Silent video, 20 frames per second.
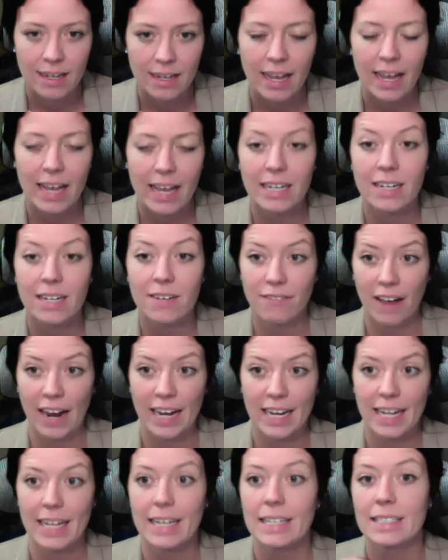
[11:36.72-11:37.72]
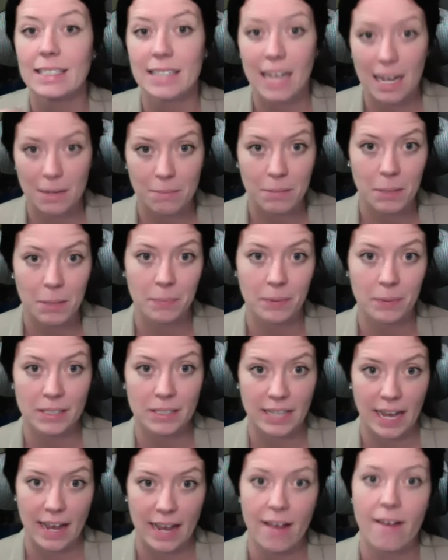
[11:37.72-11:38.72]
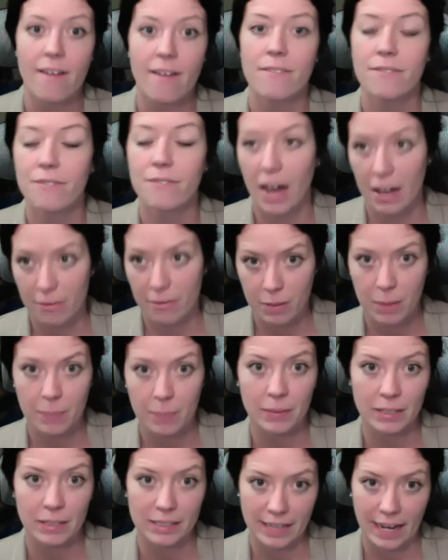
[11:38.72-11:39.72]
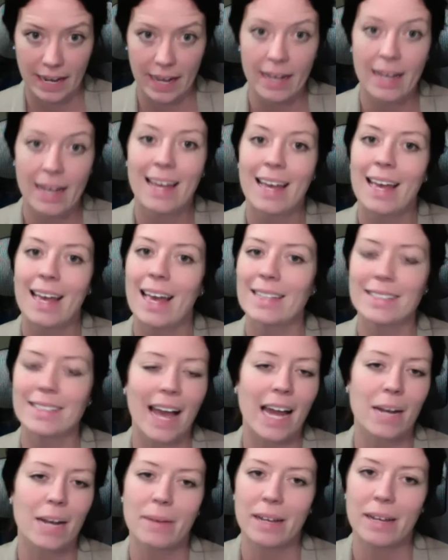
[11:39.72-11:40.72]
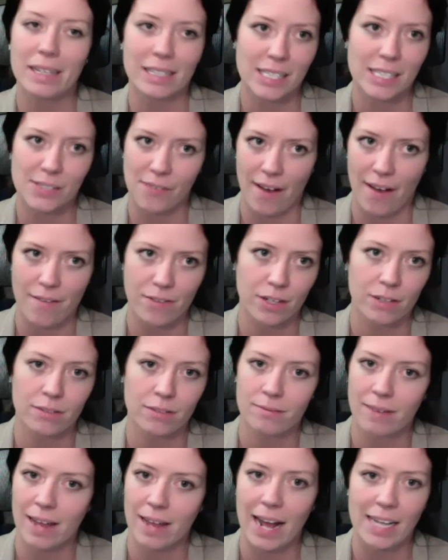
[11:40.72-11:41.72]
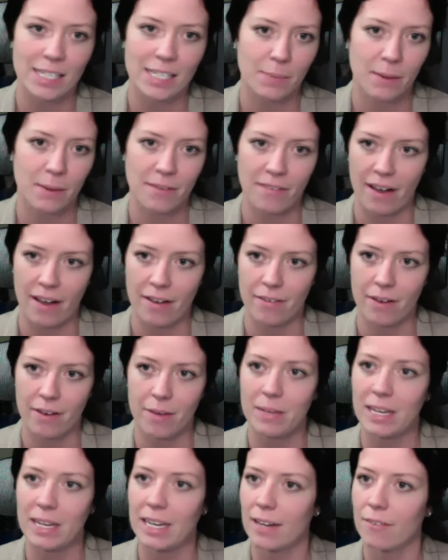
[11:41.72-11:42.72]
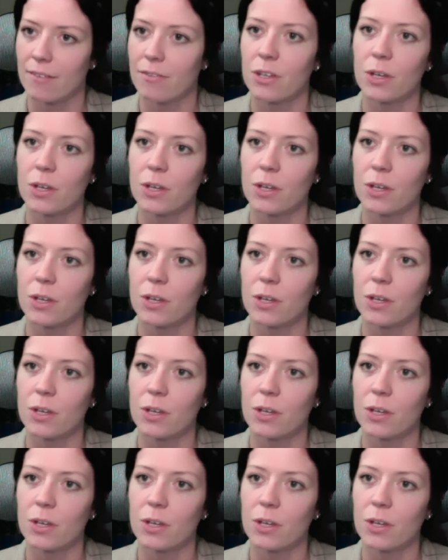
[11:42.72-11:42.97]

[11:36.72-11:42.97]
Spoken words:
in inviting 10 people a day, 5 people a day. It's got to be at least 5 though. It has to be 5. I mean, it's